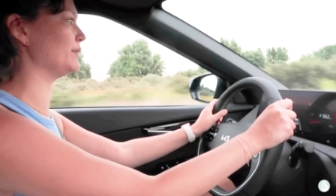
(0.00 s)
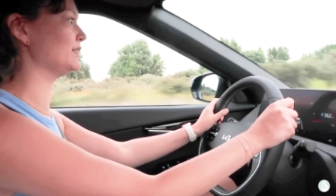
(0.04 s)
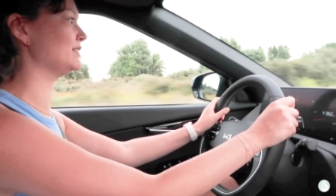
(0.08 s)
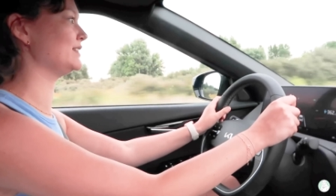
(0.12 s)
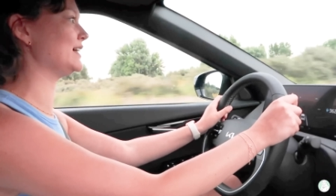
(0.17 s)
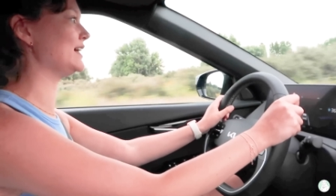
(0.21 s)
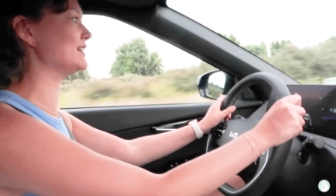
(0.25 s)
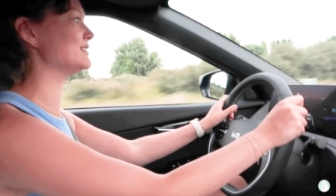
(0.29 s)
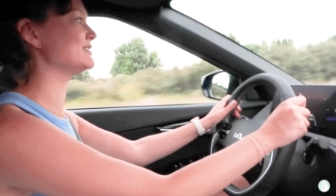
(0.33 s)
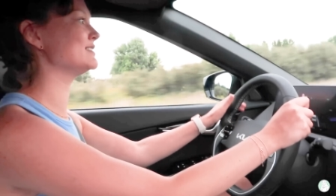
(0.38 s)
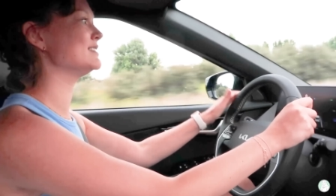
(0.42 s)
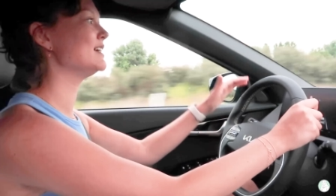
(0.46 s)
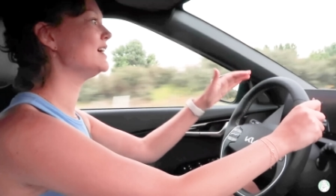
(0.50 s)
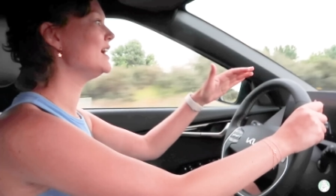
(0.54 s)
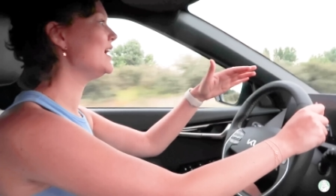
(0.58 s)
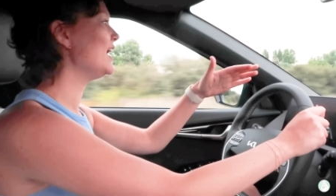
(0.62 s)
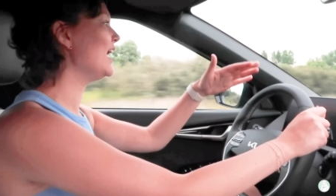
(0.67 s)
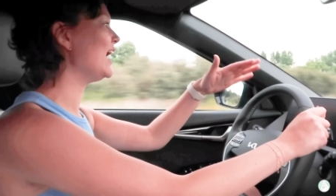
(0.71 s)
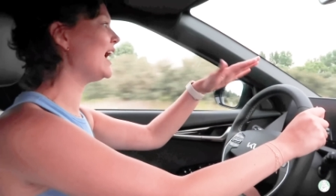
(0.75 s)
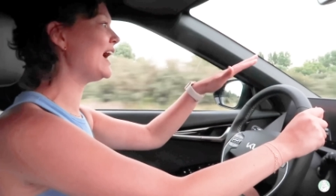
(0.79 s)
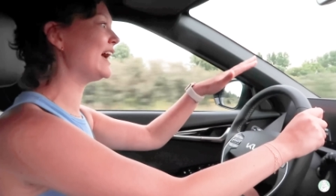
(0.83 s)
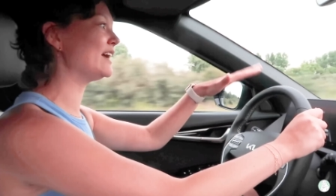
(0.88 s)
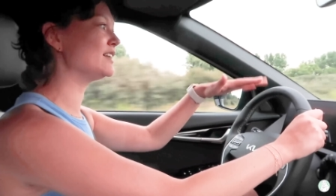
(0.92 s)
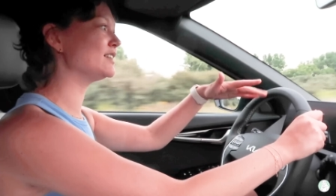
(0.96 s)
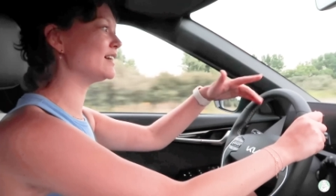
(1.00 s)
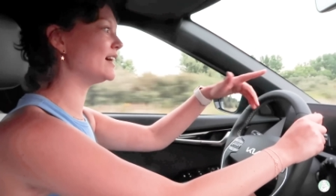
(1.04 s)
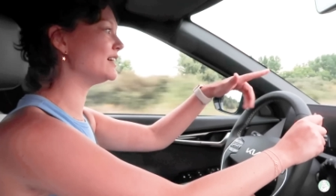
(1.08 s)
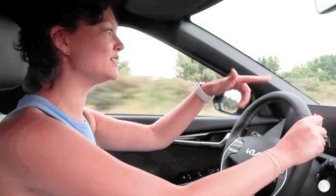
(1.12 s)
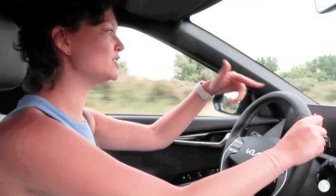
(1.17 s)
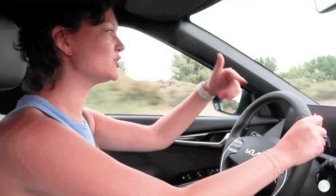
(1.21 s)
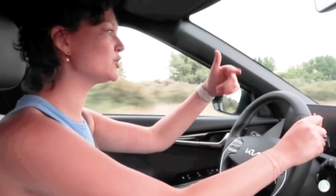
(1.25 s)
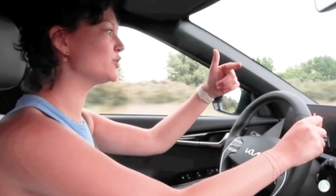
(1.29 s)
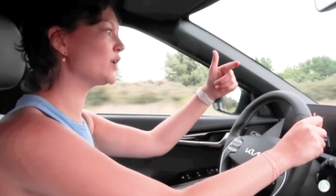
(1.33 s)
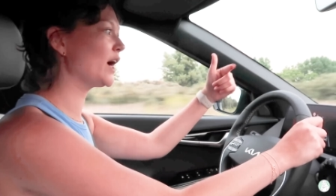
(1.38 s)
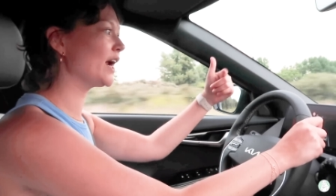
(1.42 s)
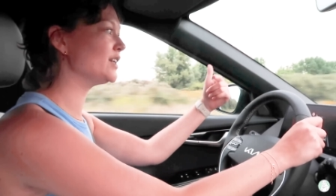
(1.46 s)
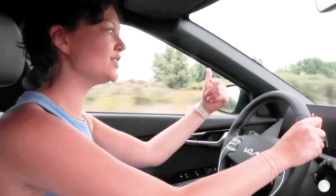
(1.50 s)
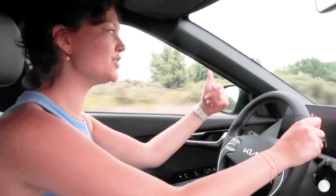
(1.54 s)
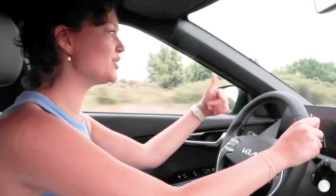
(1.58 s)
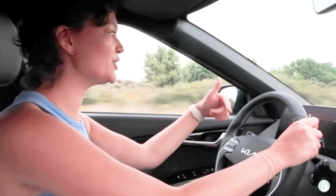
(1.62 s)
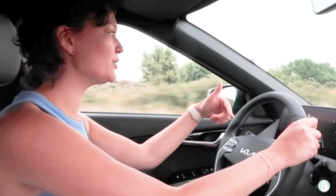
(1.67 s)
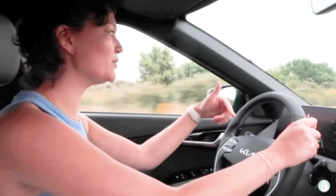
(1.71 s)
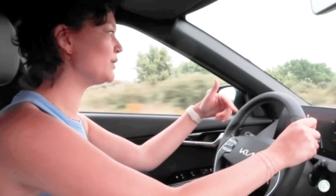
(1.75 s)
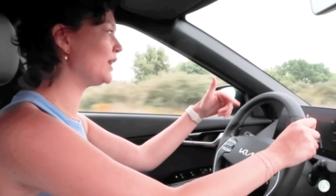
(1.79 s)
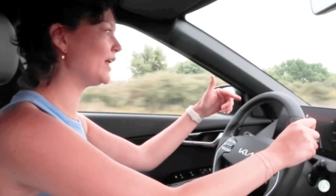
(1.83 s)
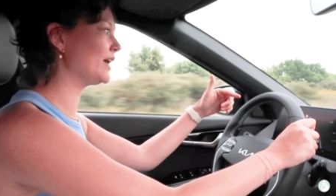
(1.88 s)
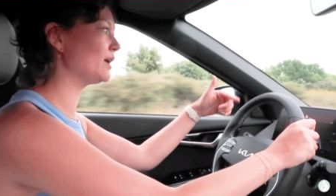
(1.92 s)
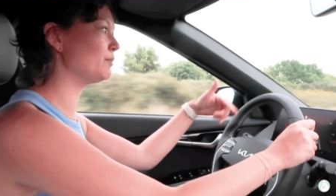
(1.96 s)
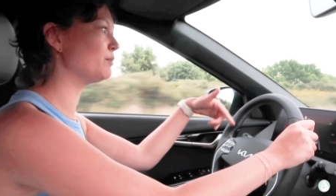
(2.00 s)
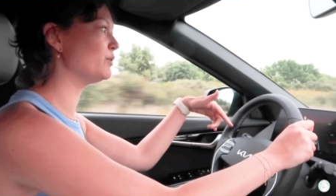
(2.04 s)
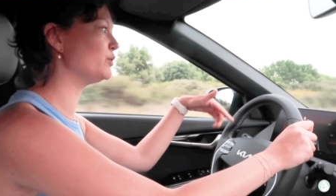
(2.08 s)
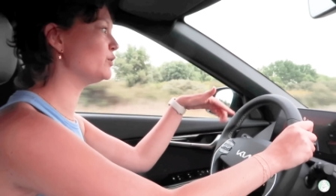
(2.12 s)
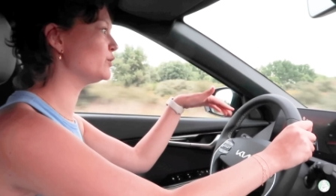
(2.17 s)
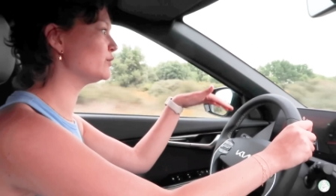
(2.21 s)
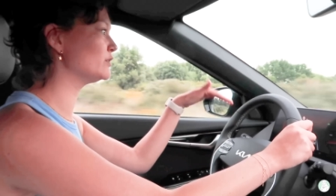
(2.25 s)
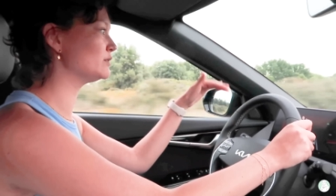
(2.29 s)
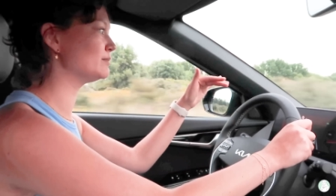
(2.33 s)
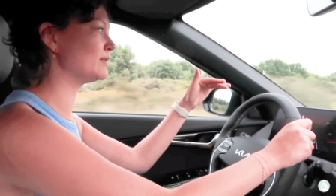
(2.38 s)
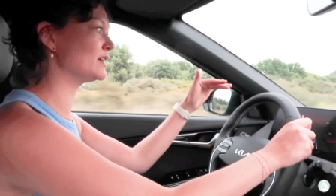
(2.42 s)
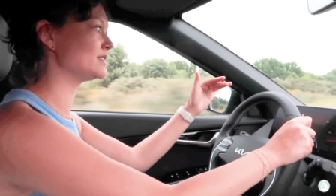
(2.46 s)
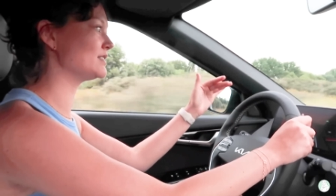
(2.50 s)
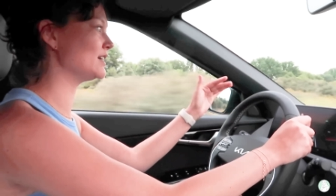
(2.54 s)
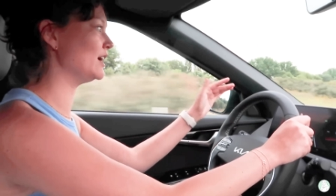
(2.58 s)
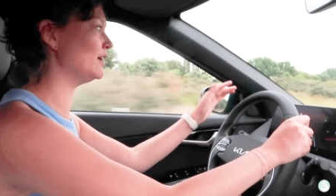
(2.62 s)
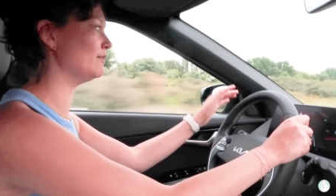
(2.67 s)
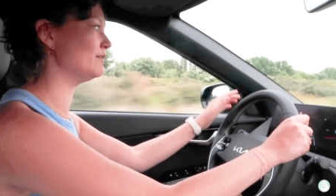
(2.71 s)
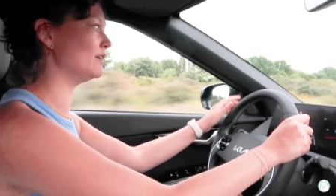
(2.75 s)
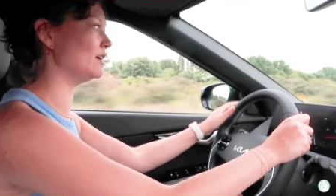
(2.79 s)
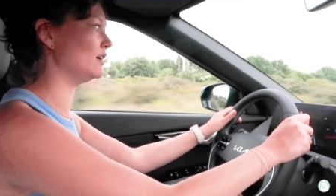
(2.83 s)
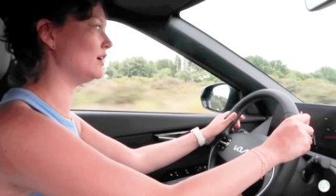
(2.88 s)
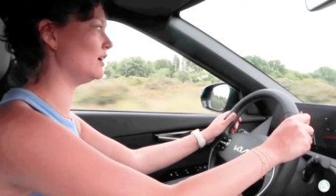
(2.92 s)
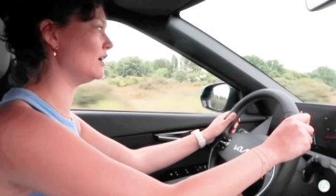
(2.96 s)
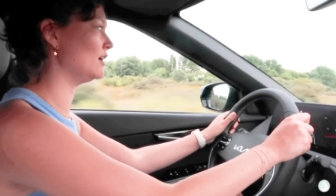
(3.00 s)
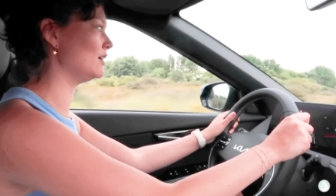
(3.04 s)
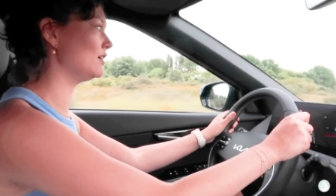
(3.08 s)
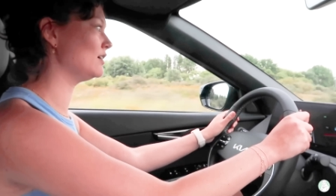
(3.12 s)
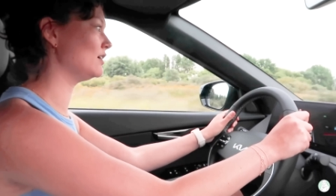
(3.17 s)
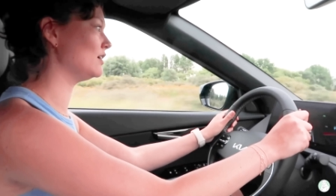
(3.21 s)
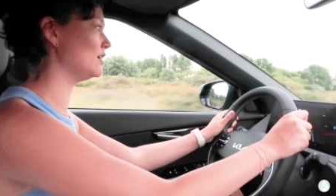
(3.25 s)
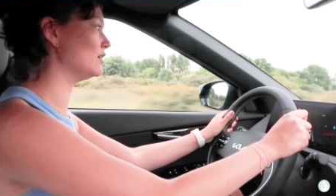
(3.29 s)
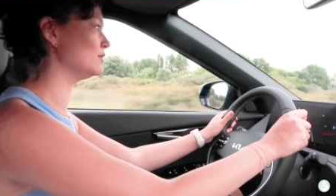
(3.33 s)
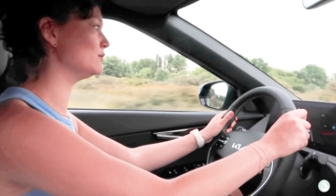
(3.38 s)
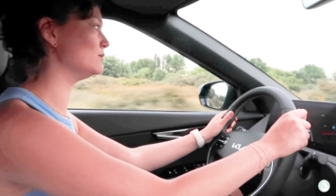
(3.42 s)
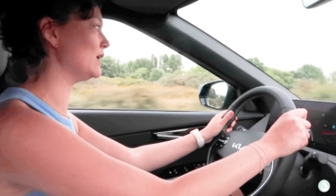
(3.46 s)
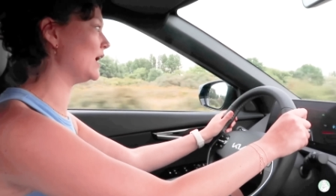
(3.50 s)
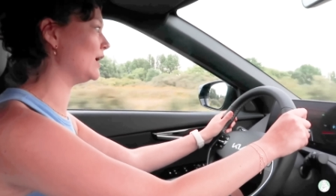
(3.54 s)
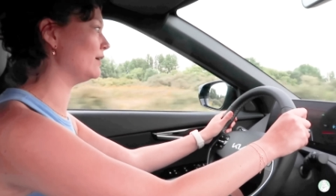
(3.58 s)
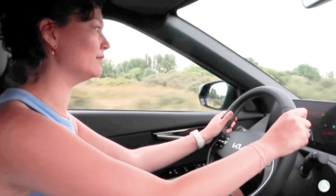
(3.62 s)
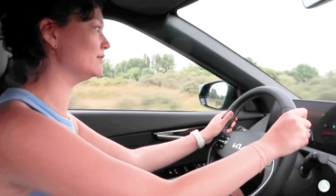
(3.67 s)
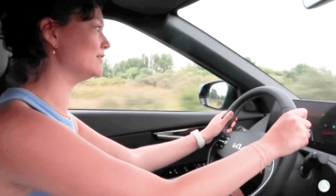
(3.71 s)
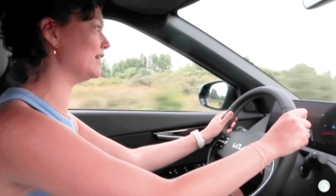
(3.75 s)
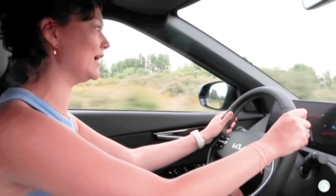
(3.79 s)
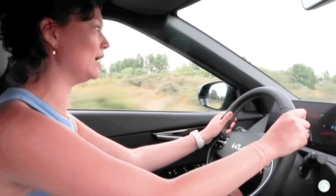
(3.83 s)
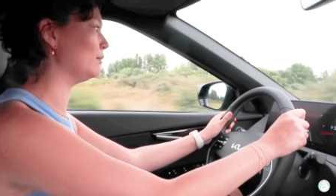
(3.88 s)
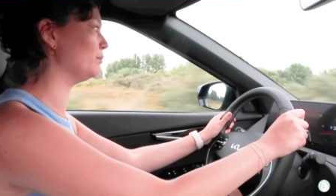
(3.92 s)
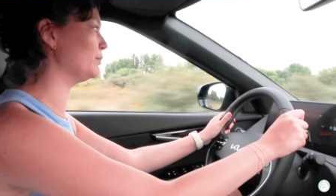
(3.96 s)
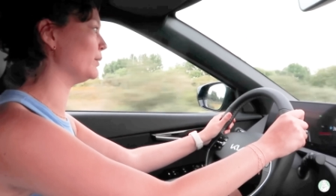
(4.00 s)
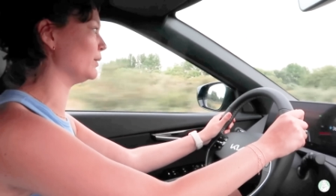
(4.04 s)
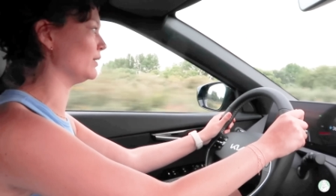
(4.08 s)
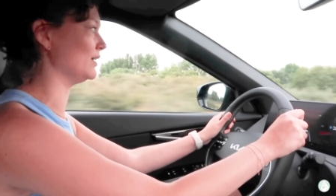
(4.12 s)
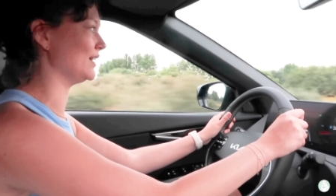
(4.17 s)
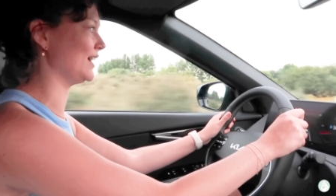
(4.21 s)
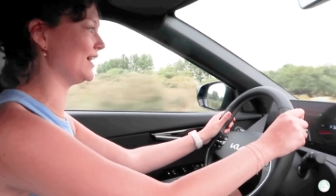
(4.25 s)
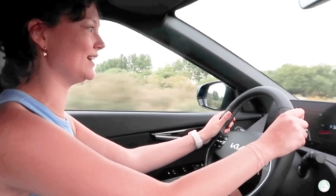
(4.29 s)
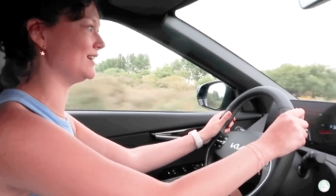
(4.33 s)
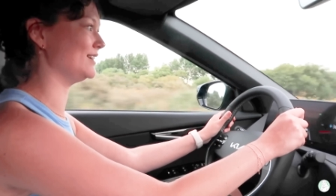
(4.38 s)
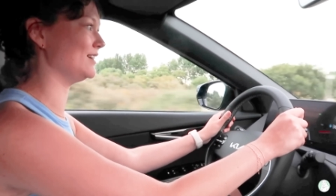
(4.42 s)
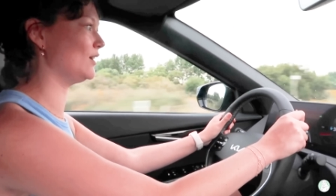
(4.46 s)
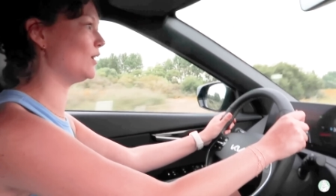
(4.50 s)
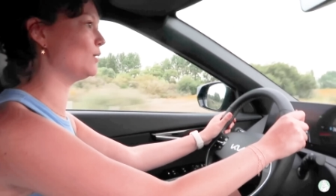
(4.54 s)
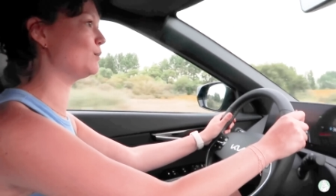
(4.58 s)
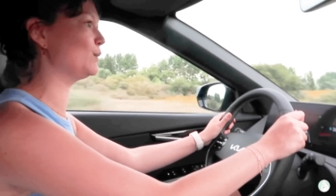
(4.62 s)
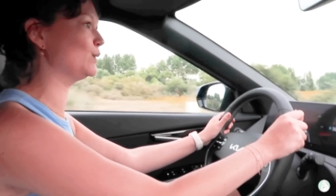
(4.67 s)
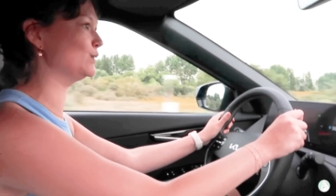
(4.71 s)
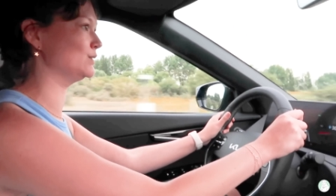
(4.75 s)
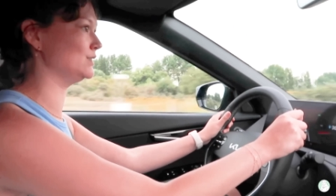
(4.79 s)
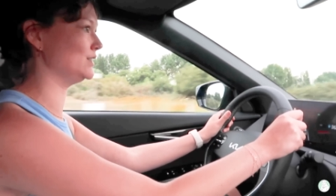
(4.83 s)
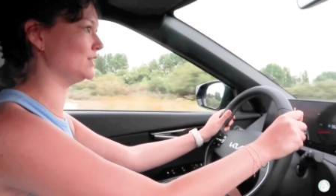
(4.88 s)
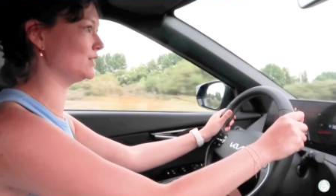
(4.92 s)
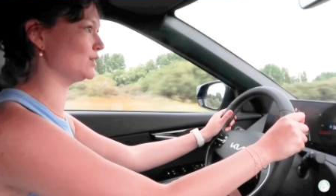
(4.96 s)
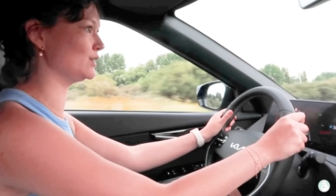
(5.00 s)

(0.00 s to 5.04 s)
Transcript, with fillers: But that, I tried to like maneuver myself around that bird and it almost